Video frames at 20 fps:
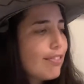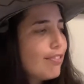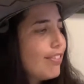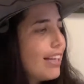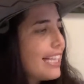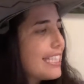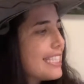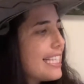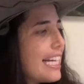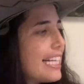
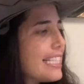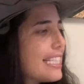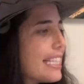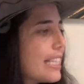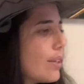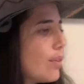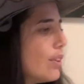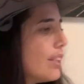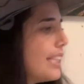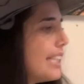Fantastic.
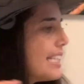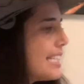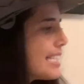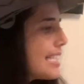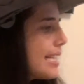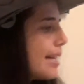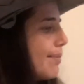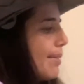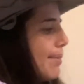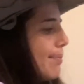Well, here's
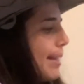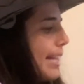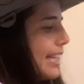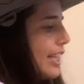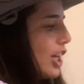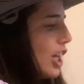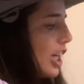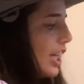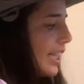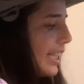some I made
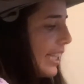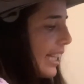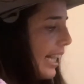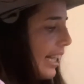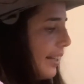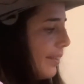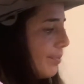earlier.